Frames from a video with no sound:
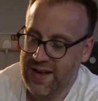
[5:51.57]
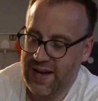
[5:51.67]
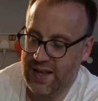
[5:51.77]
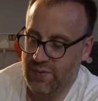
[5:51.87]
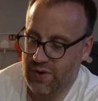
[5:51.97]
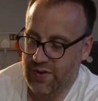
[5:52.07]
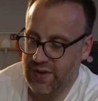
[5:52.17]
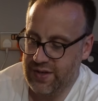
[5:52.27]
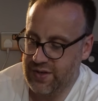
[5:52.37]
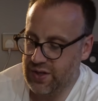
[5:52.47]
And then we've got
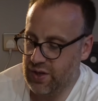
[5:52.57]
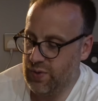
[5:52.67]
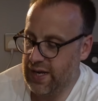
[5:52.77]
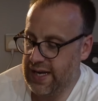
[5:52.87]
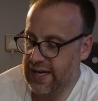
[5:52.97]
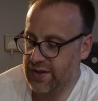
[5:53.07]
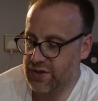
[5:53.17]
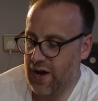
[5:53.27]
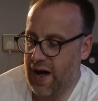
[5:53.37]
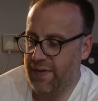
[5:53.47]
this unit here.
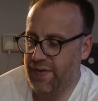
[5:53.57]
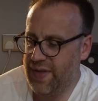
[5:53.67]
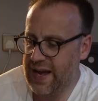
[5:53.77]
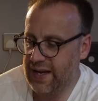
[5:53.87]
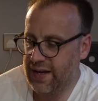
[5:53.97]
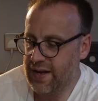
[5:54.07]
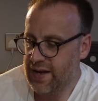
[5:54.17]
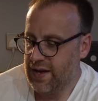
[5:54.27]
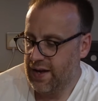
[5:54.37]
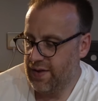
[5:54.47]
So I think
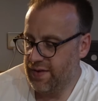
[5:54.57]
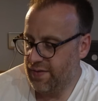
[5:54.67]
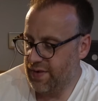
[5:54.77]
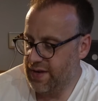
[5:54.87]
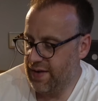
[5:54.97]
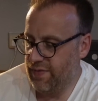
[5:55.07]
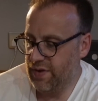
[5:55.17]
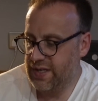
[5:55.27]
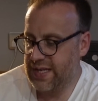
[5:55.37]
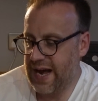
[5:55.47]
these are for
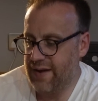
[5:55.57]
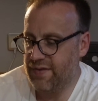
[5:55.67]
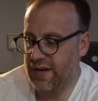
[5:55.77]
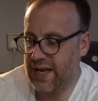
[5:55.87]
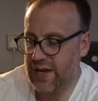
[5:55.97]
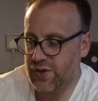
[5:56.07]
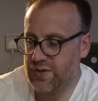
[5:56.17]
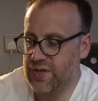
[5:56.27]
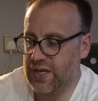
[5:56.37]
different types of connections.